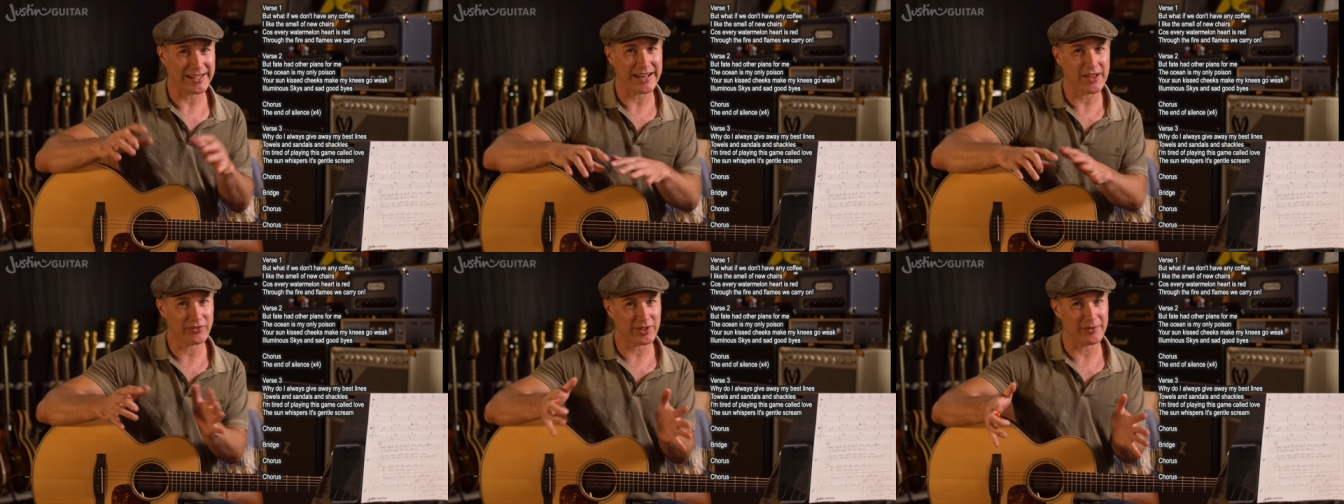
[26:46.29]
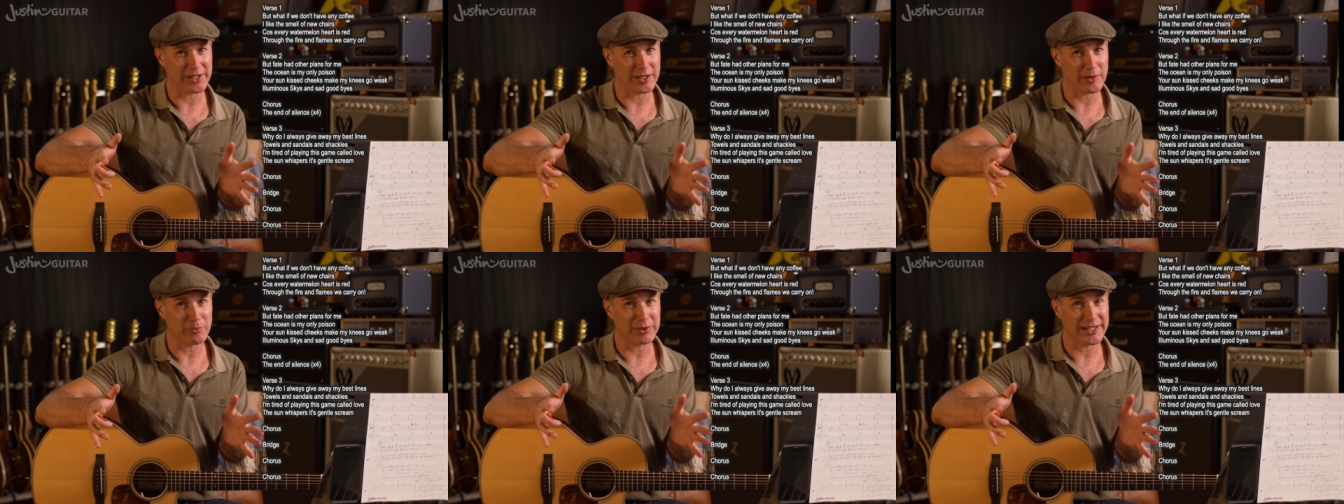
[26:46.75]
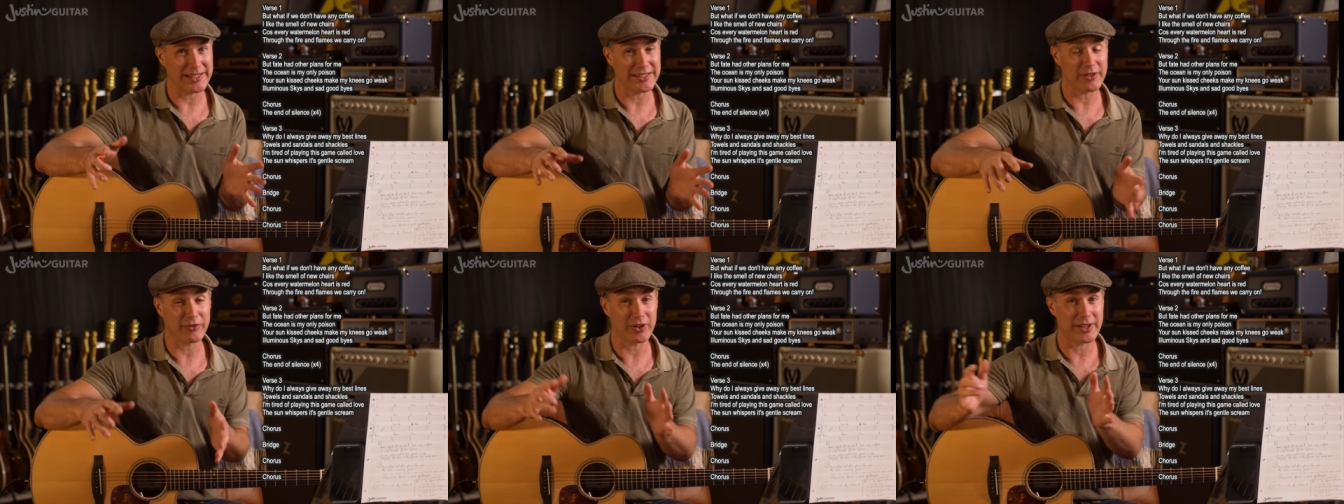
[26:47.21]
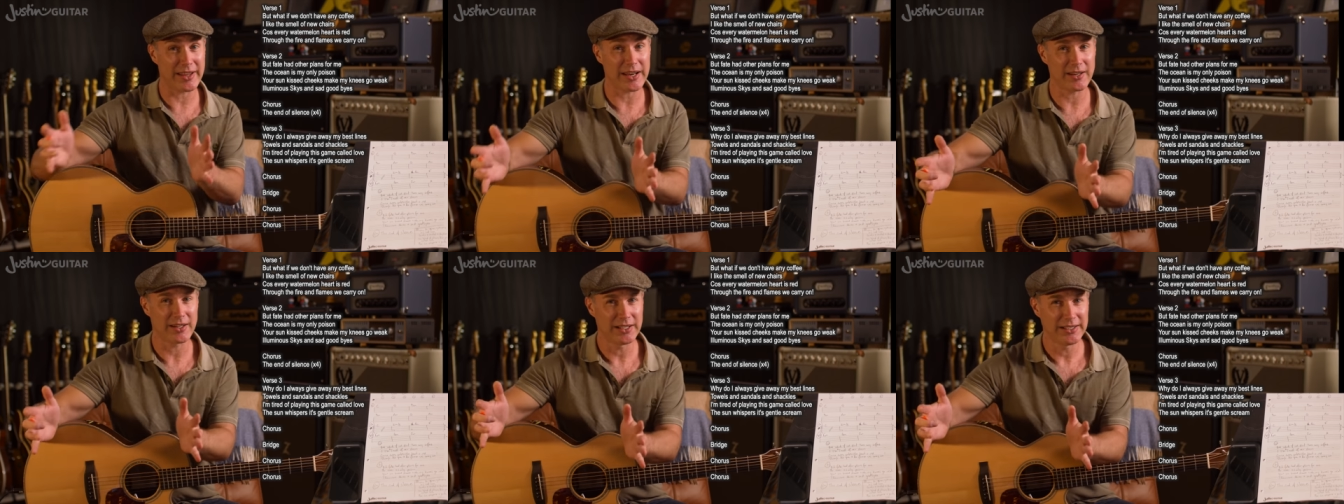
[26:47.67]
then have something completely different and
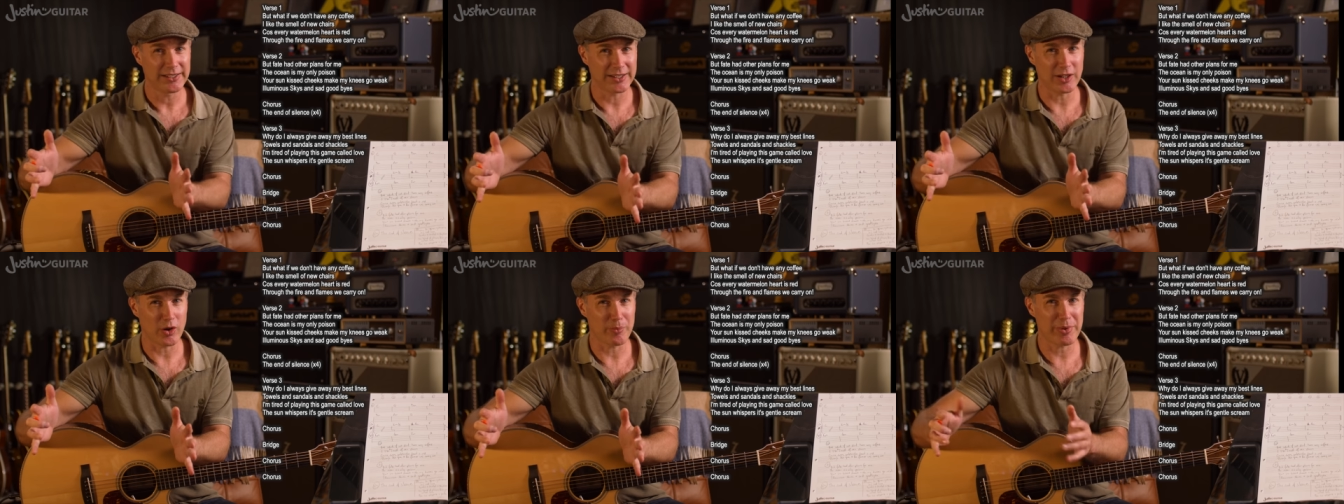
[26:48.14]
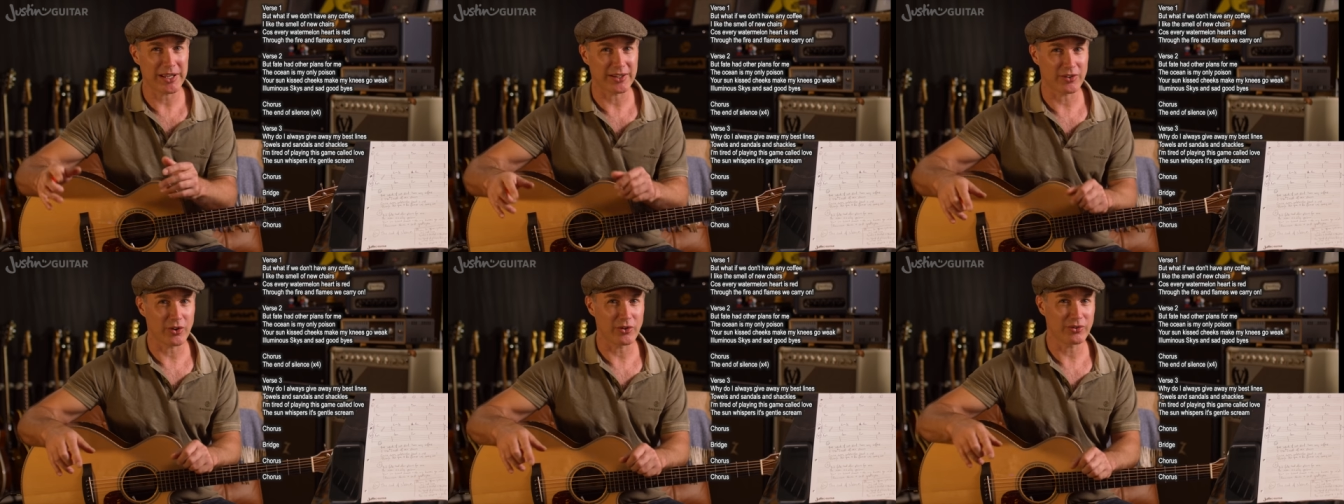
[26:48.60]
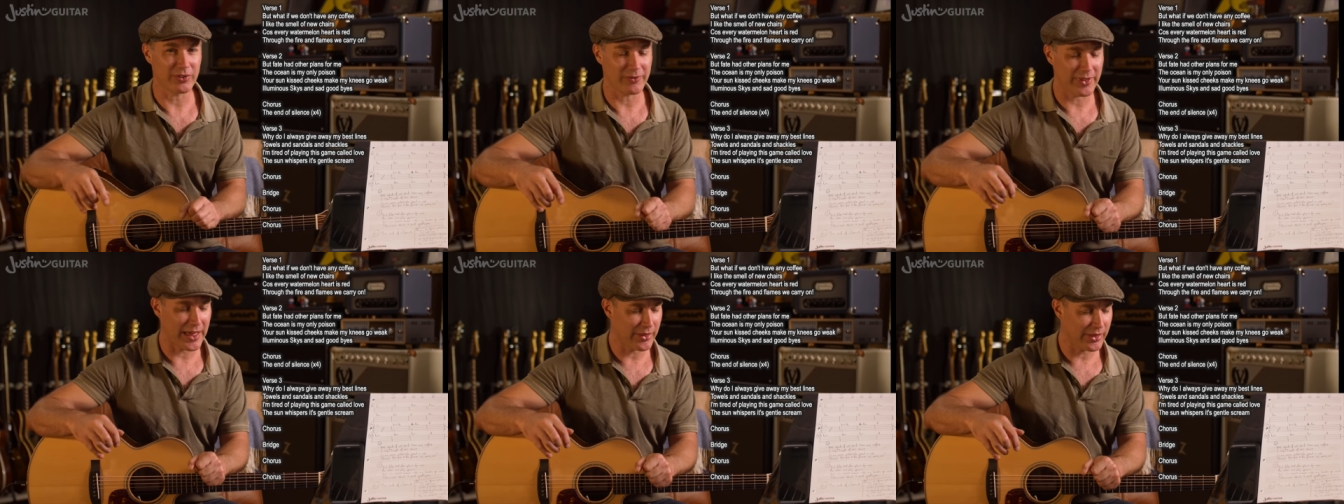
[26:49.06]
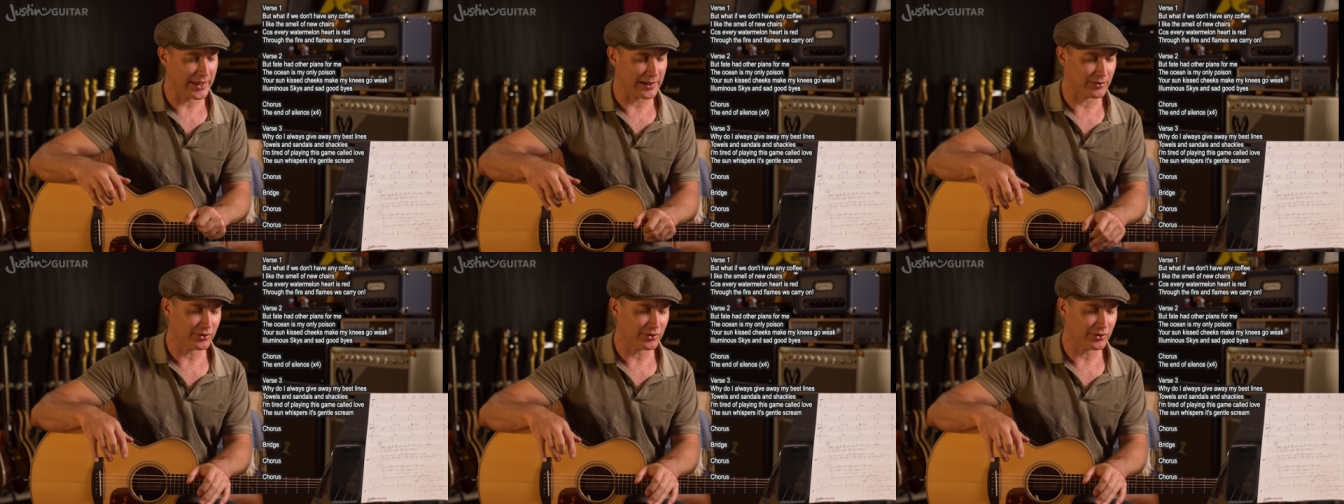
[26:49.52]
then, you know, a bigger dose of that thing.